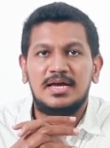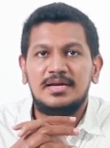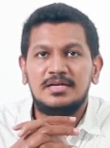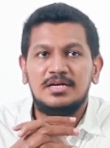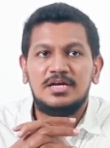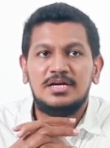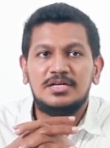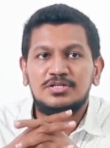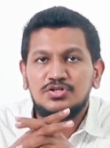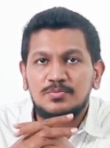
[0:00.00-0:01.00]
and
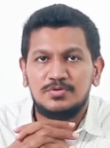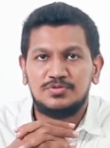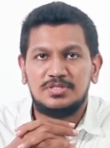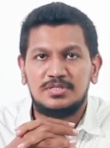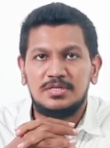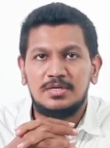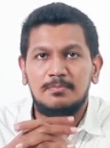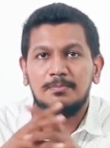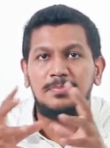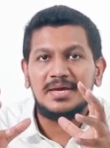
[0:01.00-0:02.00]
distribution
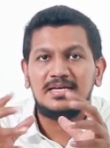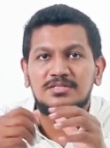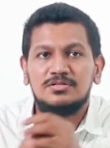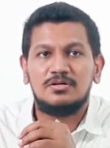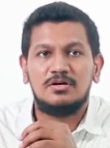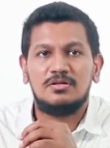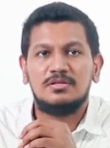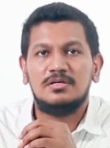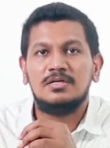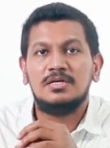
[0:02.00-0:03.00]
based on
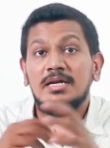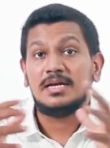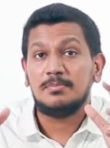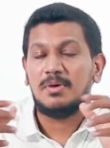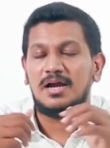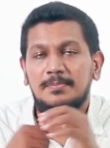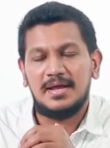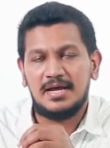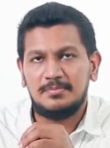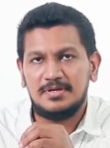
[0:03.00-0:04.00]
the demand
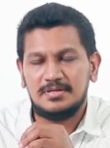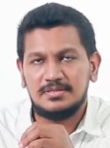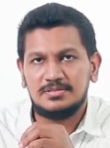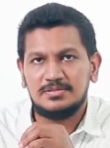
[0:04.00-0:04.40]
parameters.